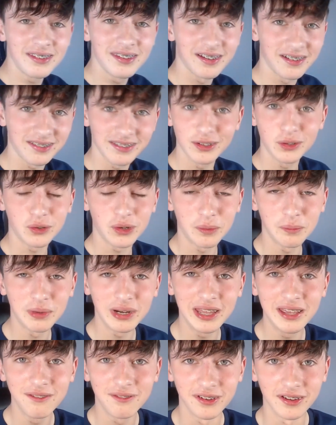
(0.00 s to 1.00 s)
I still can't
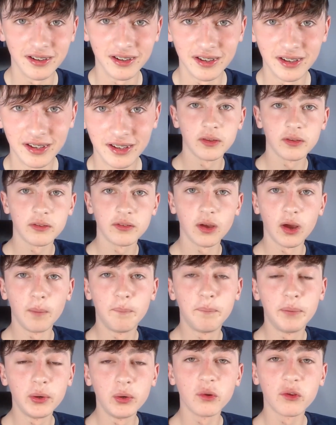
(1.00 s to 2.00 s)
believe it. So a
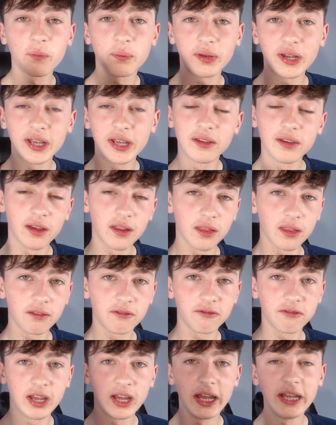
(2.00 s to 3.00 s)
ball was played
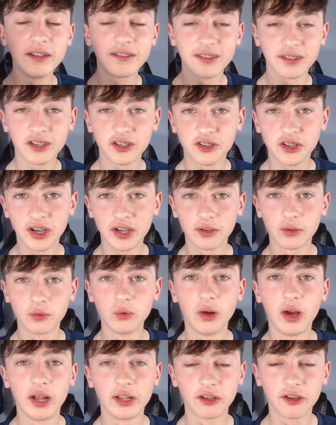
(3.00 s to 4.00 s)
into the
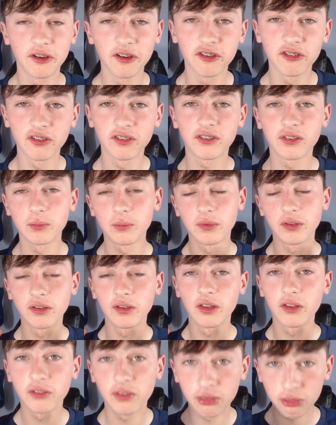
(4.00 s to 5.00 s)
channel and Christensen
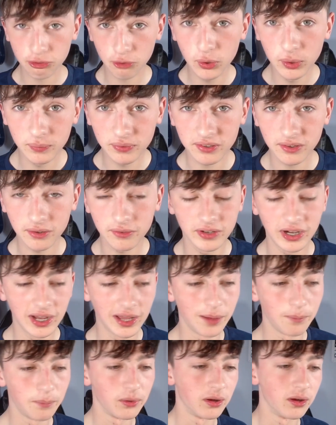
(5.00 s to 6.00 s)
threw himself at
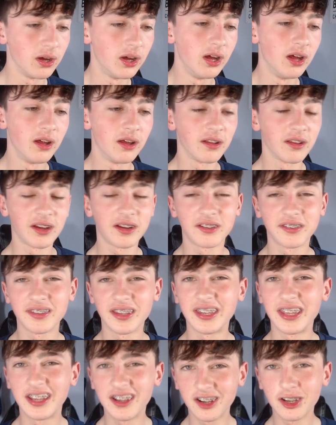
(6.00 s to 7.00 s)
it, but like I
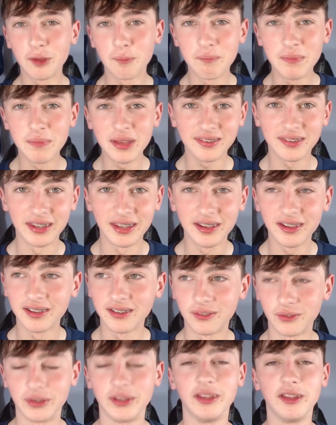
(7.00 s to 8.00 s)
said, he kind of missed it.
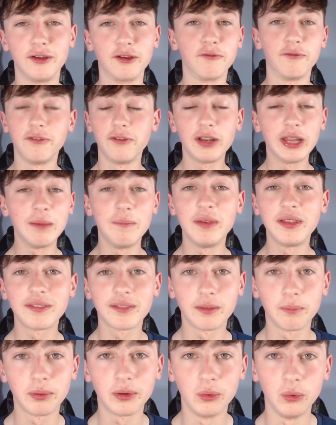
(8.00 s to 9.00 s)
Well, he fully
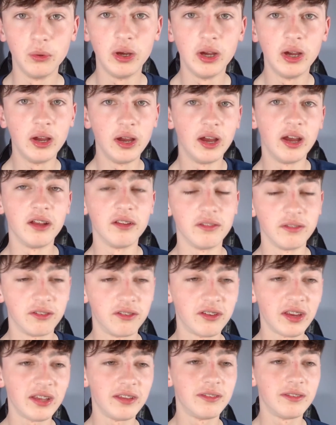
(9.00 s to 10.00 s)
missed the ball, and
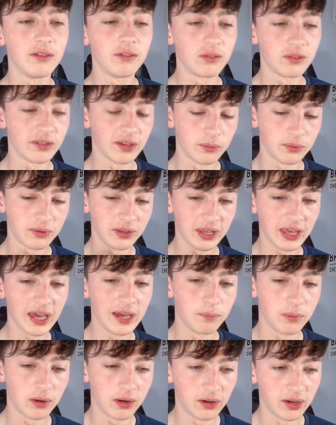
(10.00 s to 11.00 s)
Jesus was able to get
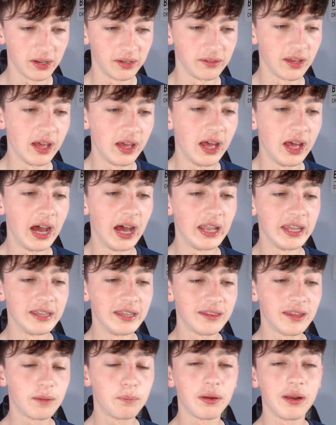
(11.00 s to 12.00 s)
in behind and then
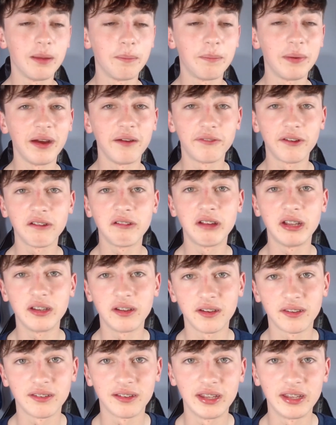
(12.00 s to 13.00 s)
did pull it back very
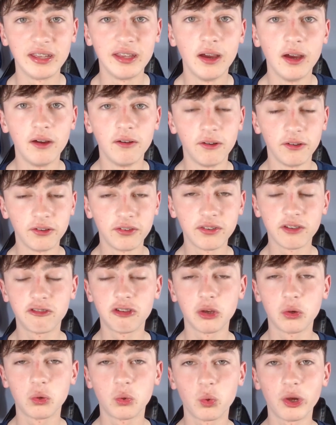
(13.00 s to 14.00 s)
nicely for
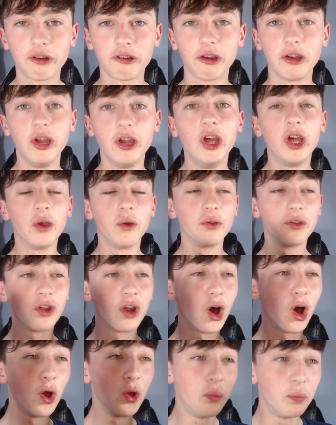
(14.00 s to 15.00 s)
Sergio Aguero, who had
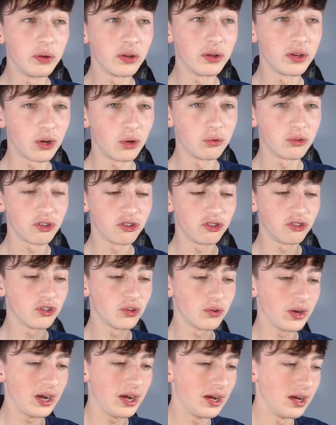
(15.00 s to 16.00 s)
an open goal to
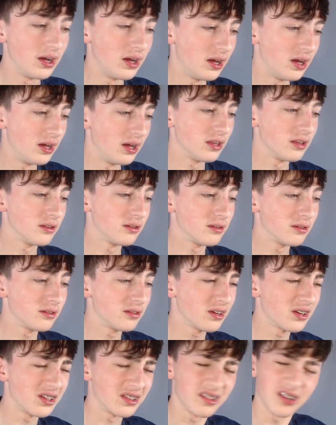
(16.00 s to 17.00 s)
shoot at.
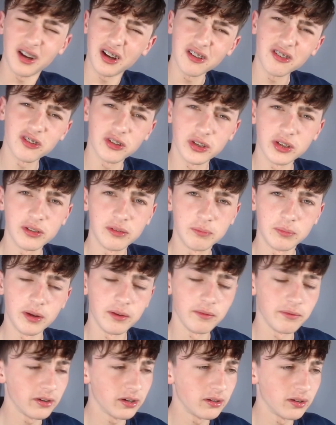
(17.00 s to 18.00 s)
Took a touch,
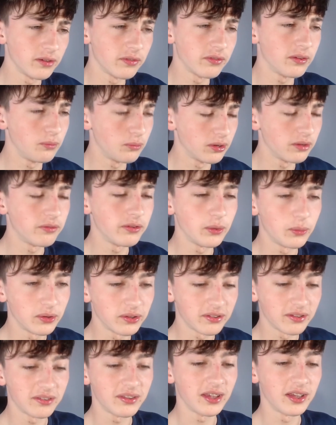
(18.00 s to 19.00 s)
but fair enough if he
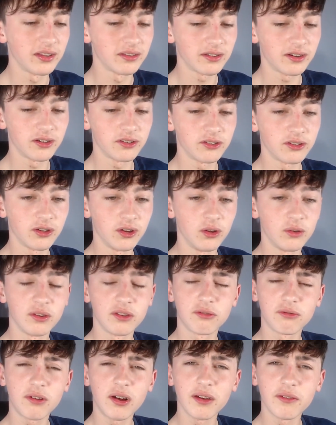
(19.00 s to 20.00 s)
wants to take a touch on
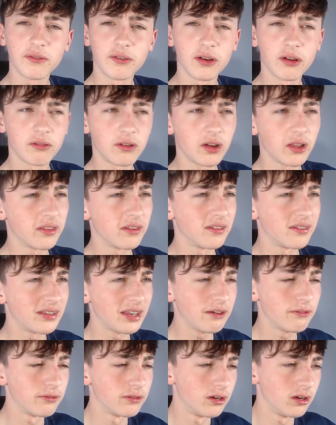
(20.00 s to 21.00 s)
his right foot rather than his
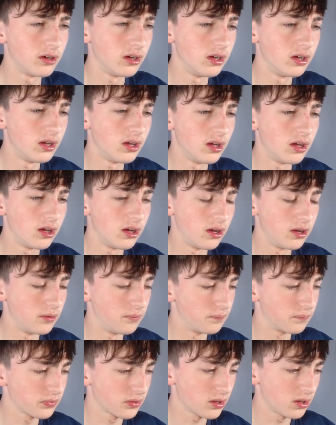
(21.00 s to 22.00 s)
left foot.
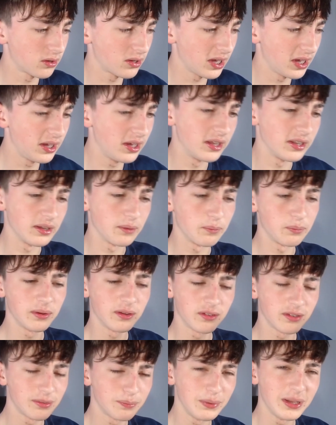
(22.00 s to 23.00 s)
Okay, and
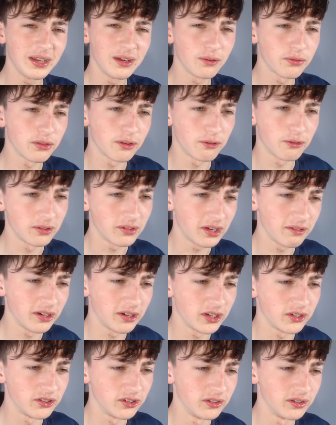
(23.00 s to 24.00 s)
it's spinning off the wrong
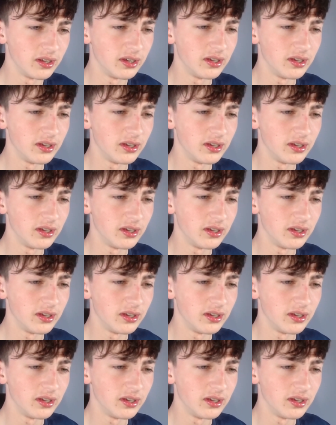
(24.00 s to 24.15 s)
direction.